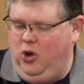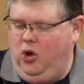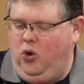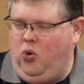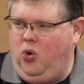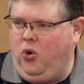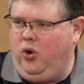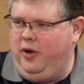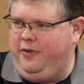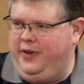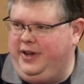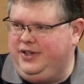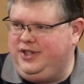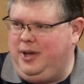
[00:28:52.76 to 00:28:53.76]
or if
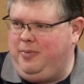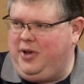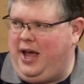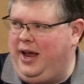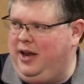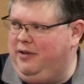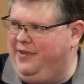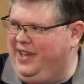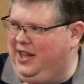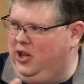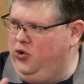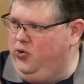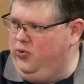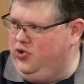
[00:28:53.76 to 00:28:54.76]
it is some kind of
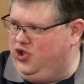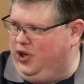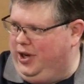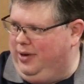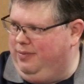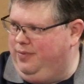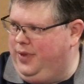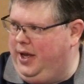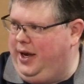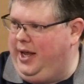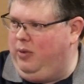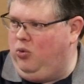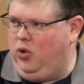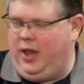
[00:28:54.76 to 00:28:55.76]
illusion that
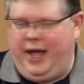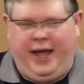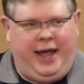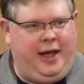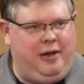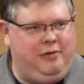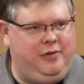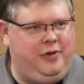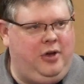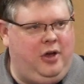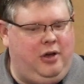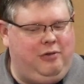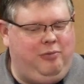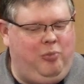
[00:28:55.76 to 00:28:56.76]
he will have
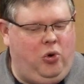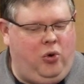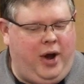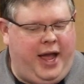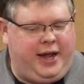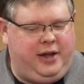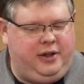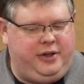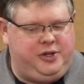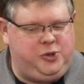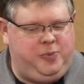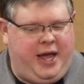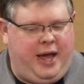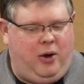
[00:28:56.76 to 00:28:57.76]
of miraculous
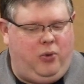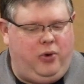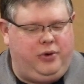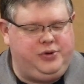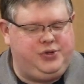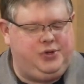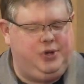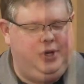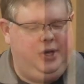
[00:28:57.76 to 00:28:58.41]
powers.